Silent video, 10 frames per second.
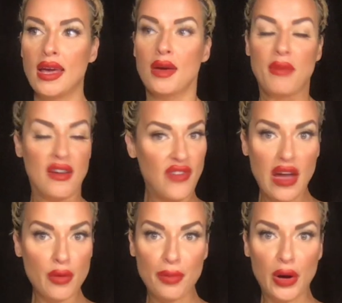My
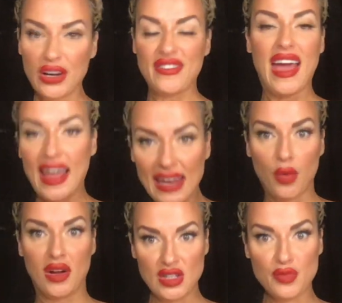favorite part of
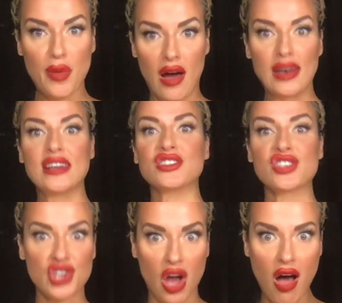anyone's body is
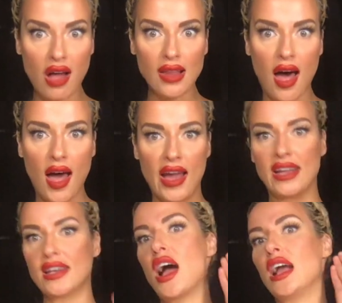
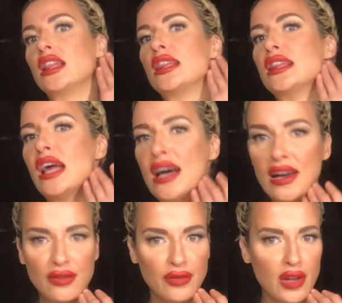jawline. I
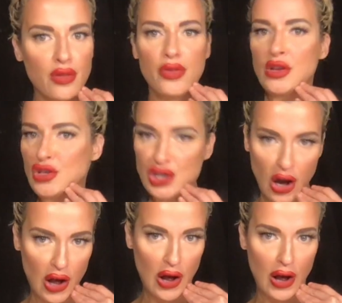love the
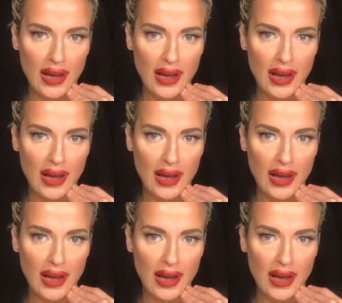jaw.